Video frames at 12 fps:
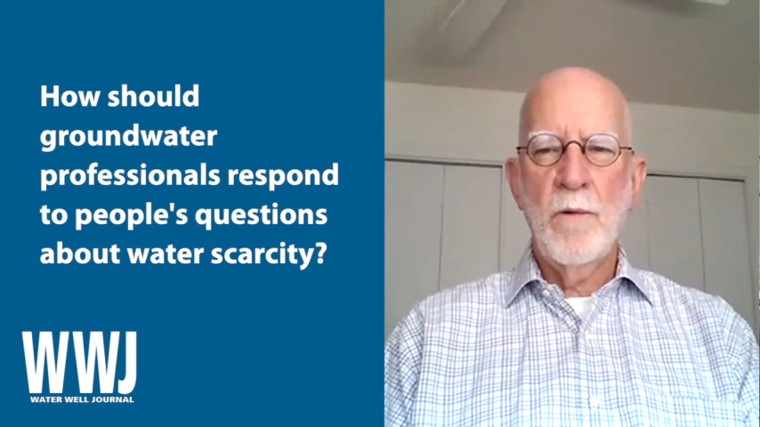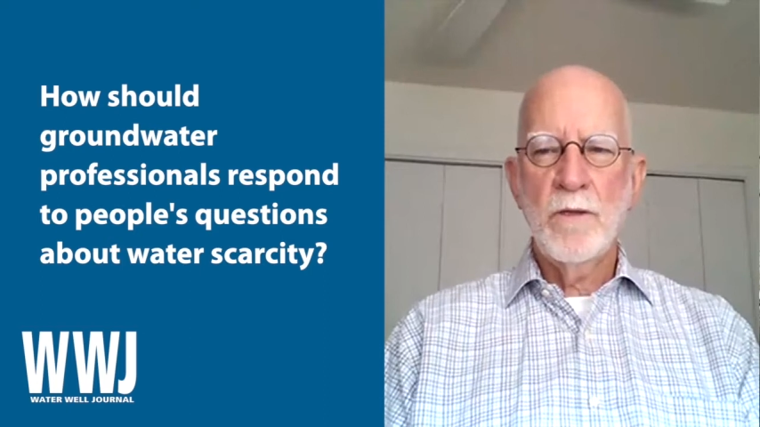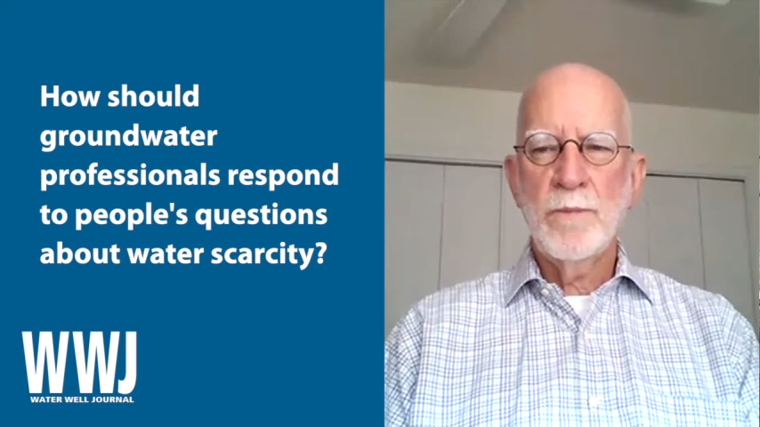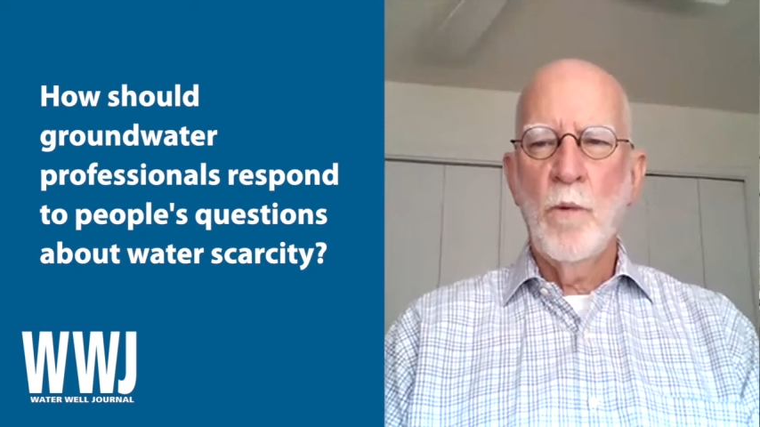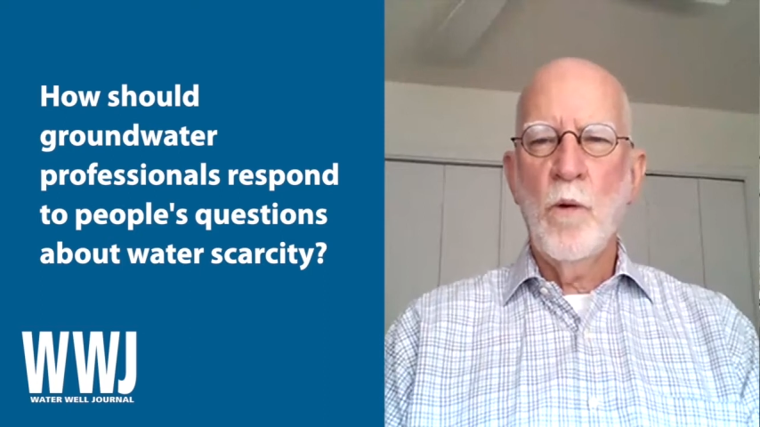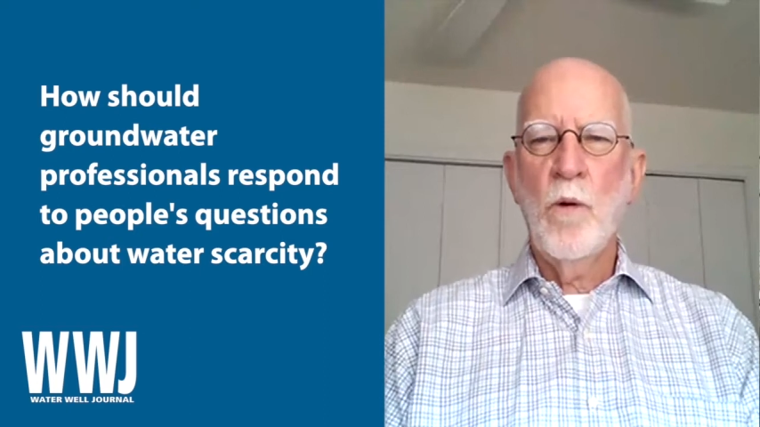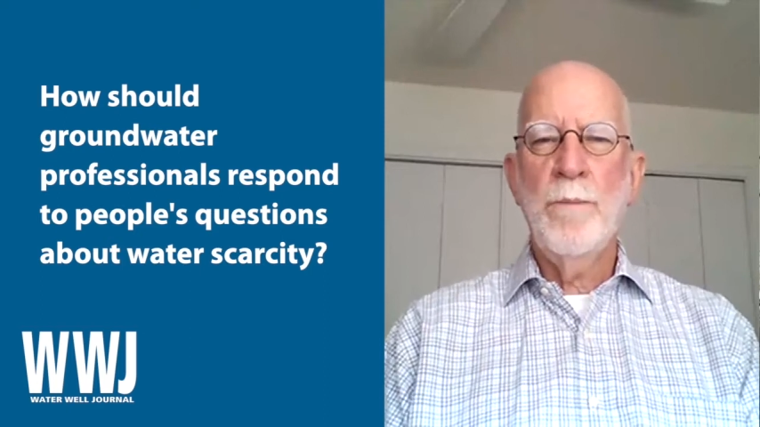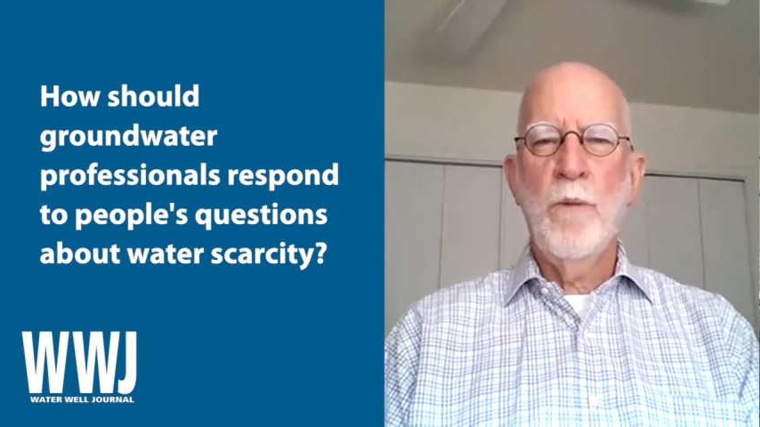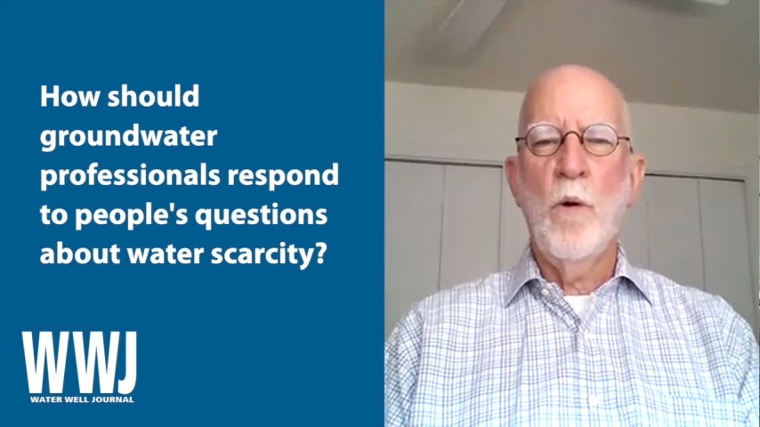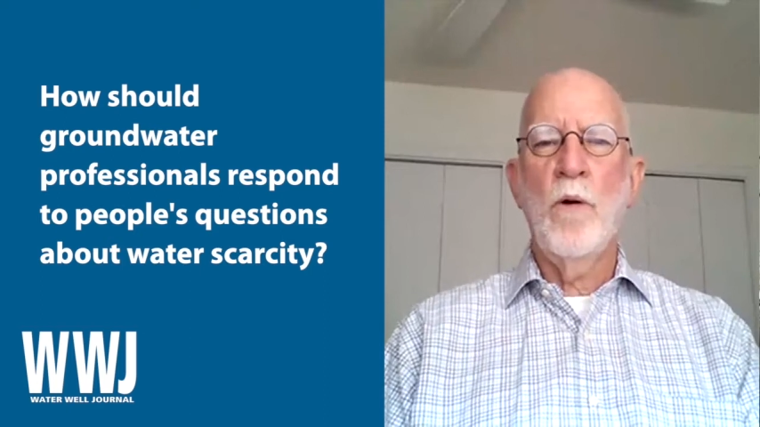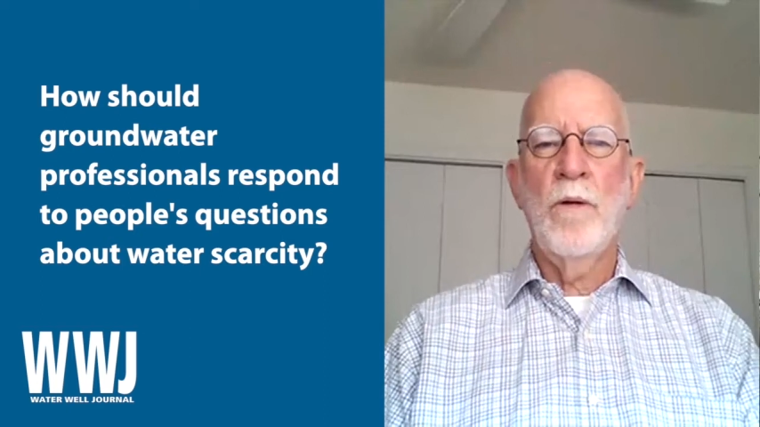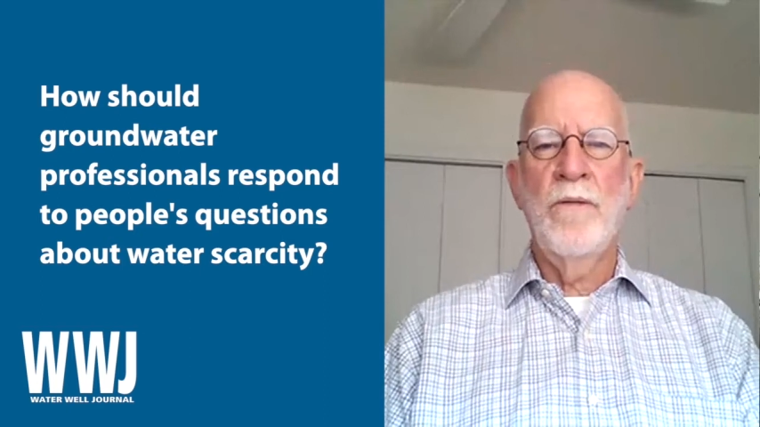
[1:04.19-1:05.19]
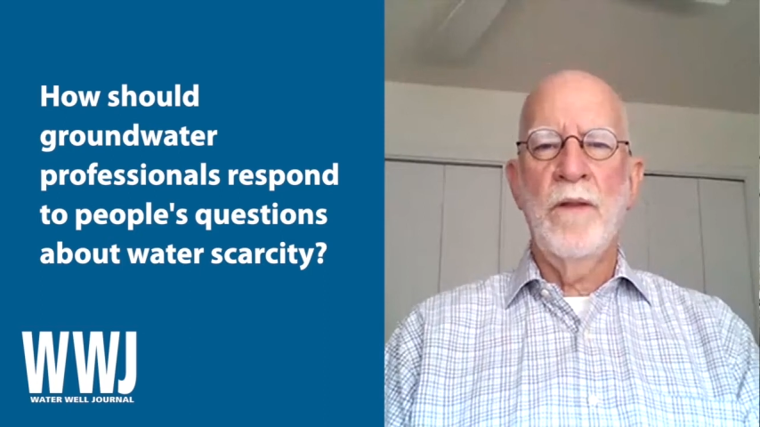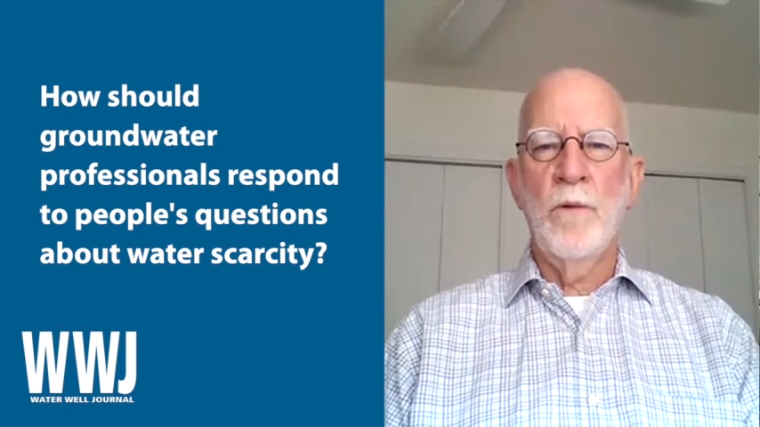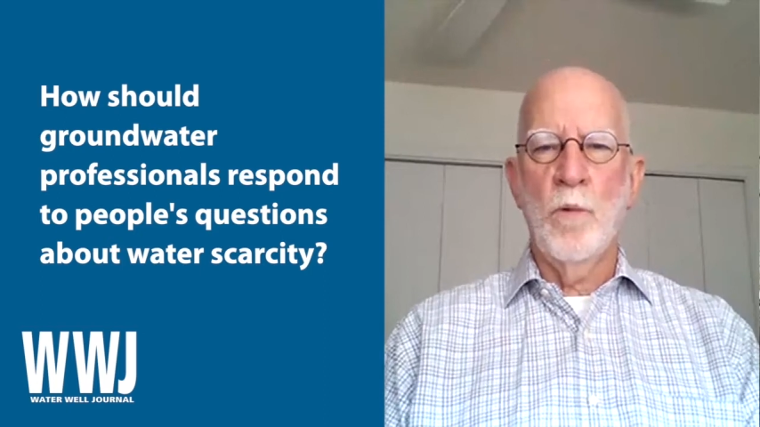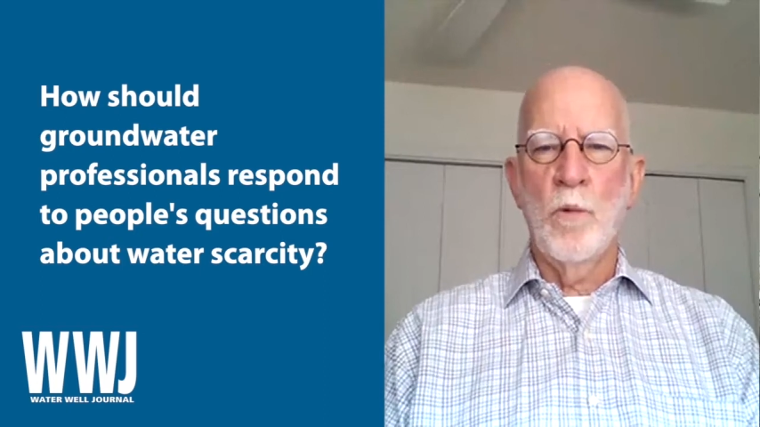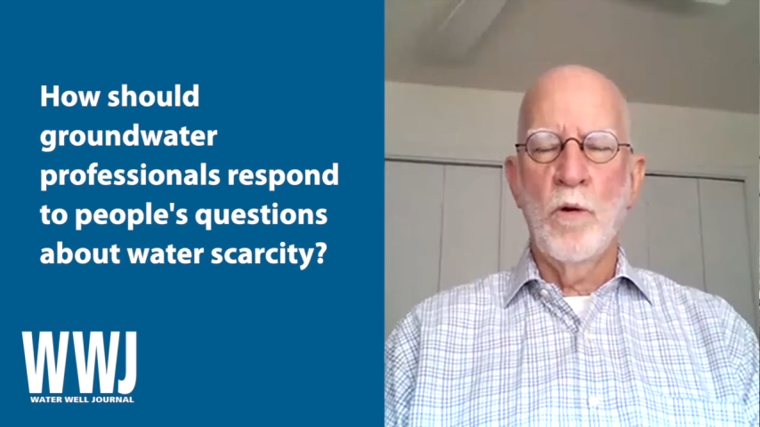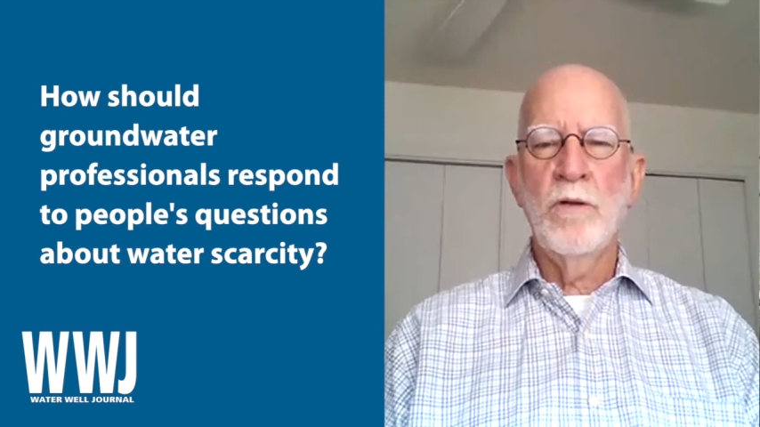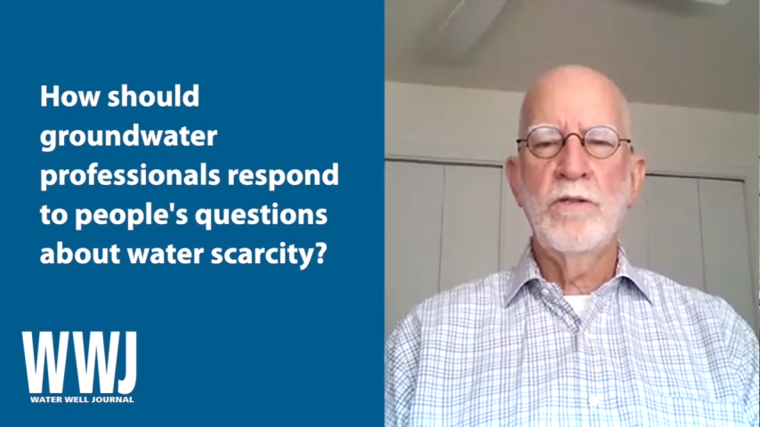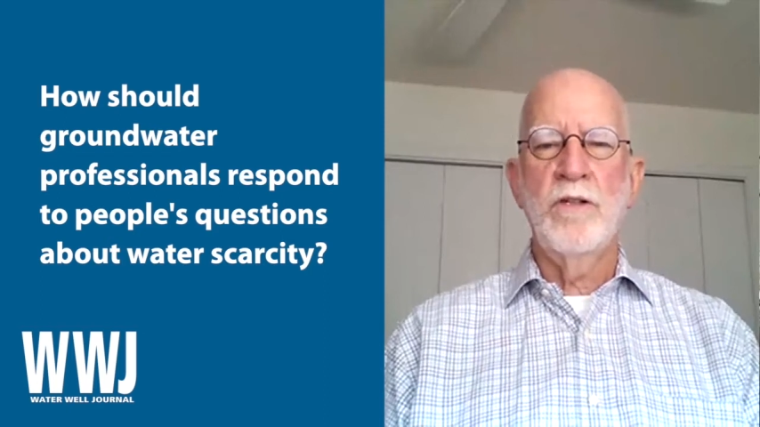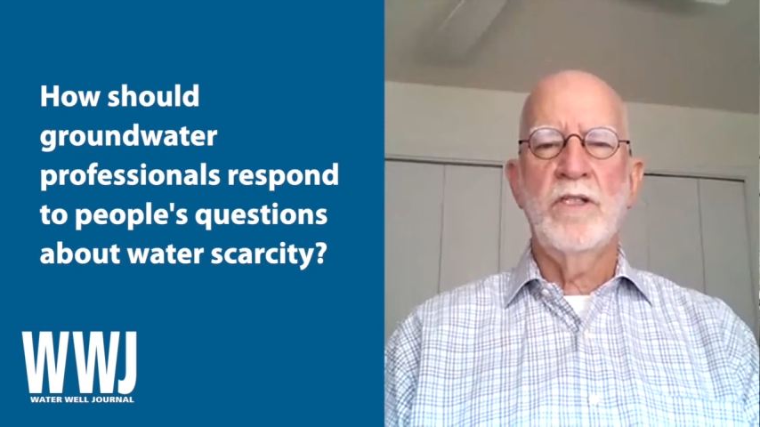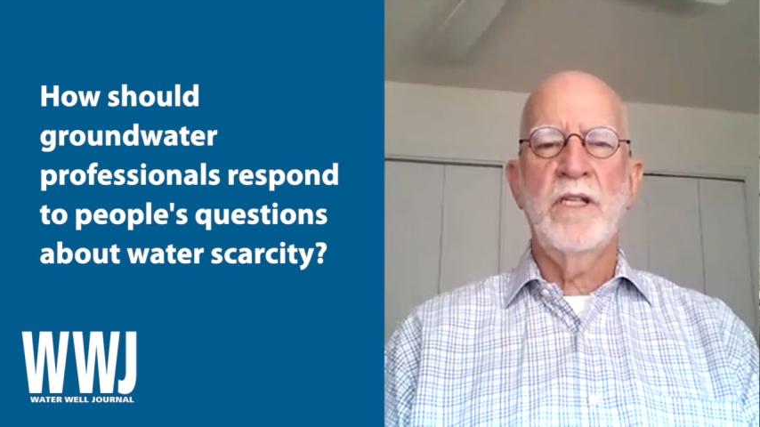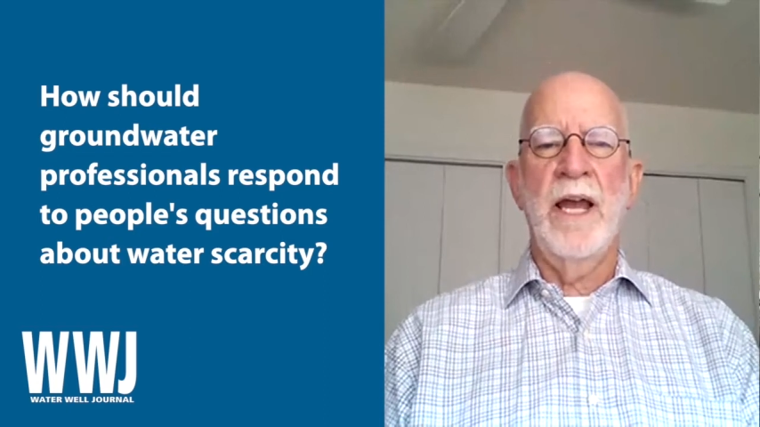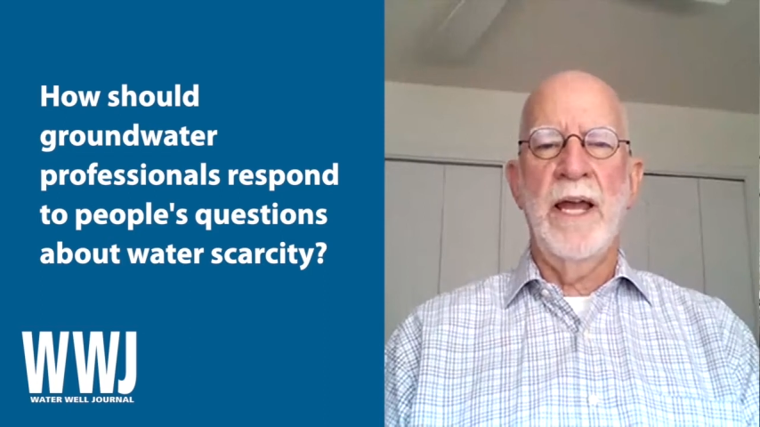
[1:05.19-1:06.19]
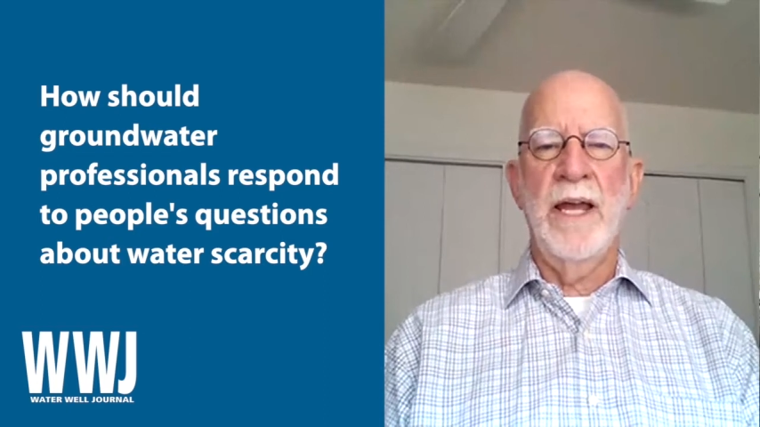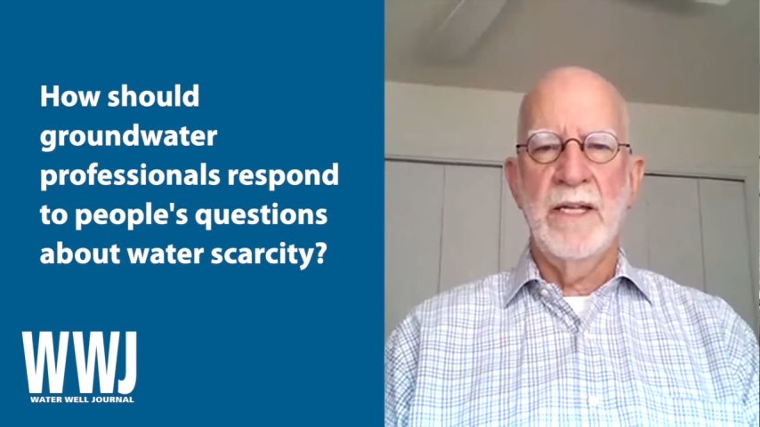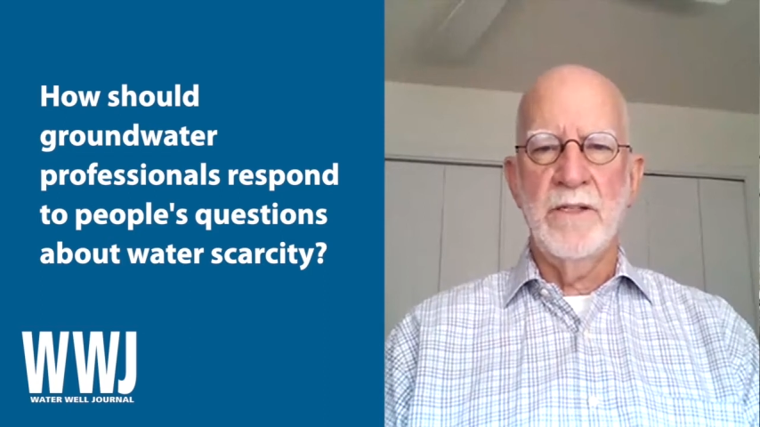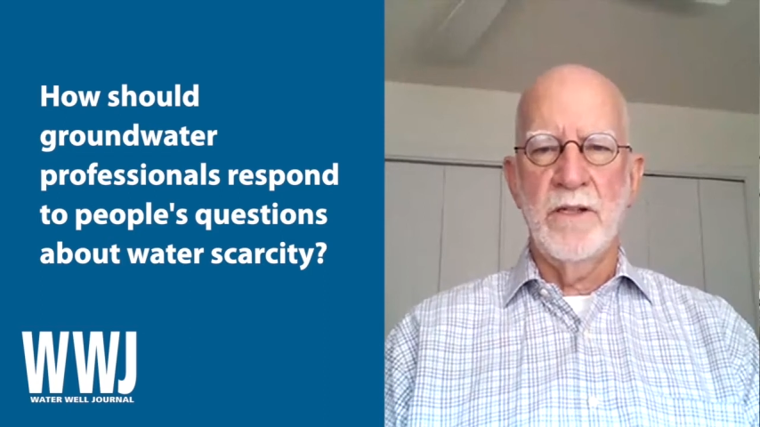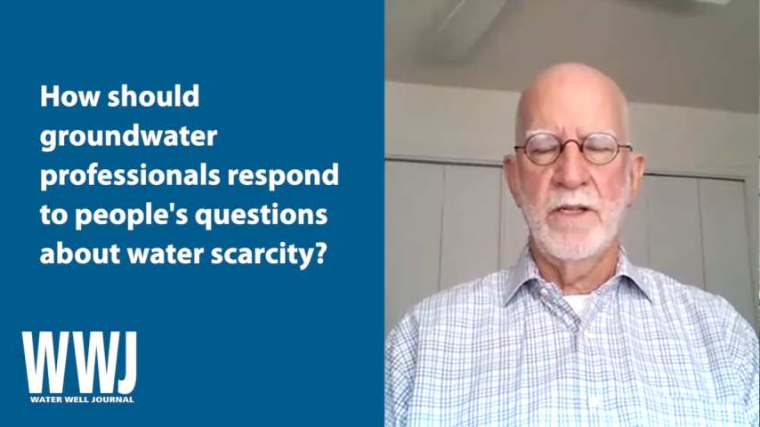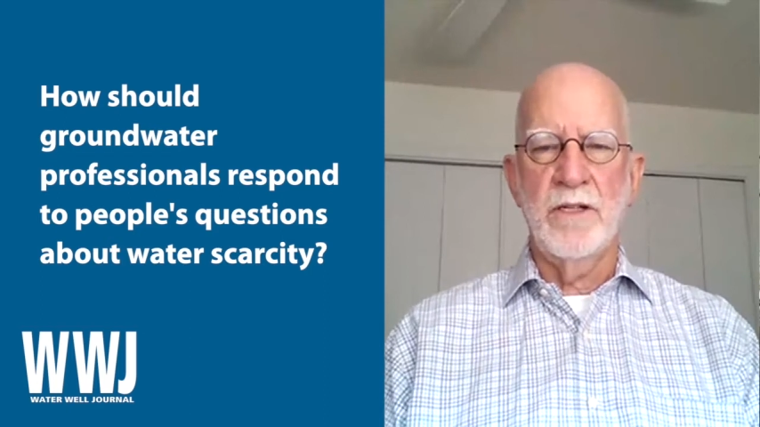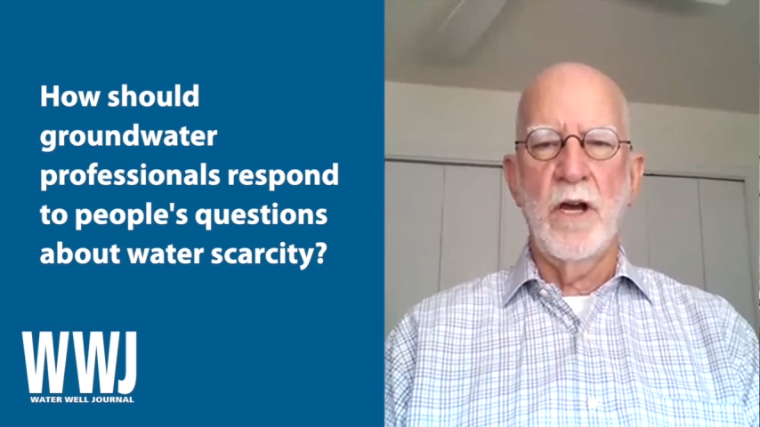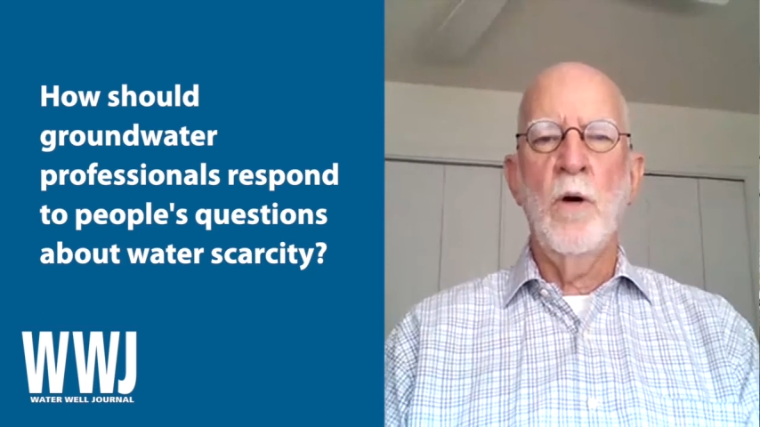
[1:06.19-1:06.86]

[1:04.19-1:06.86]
almost more important than the words you say is the